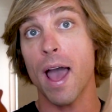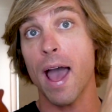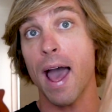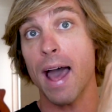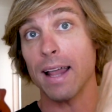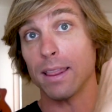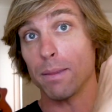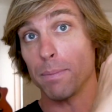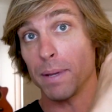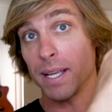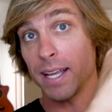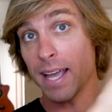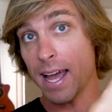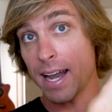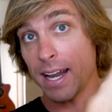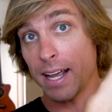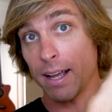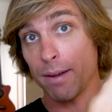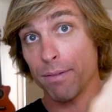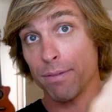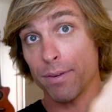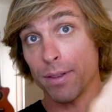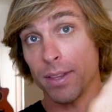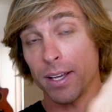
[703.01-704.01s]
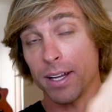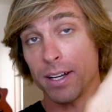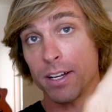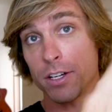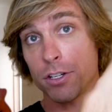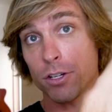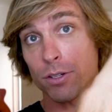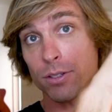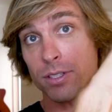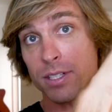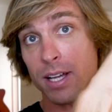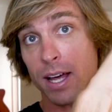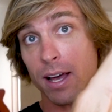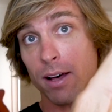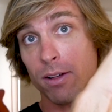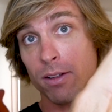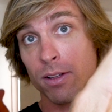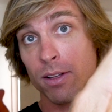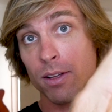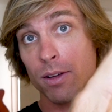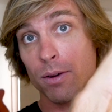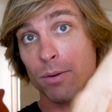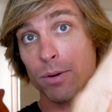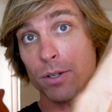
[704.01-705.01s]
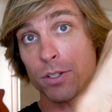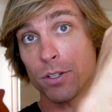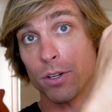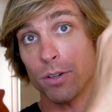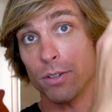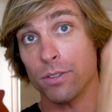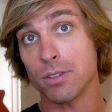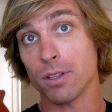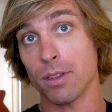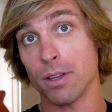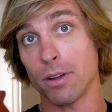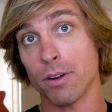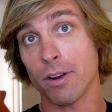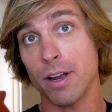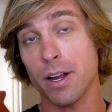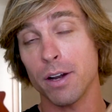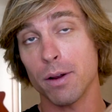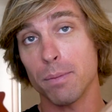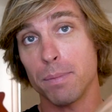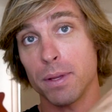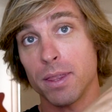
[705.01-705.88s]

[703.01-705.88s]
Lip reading: at the beginning for the initial sale, which goes to the creator.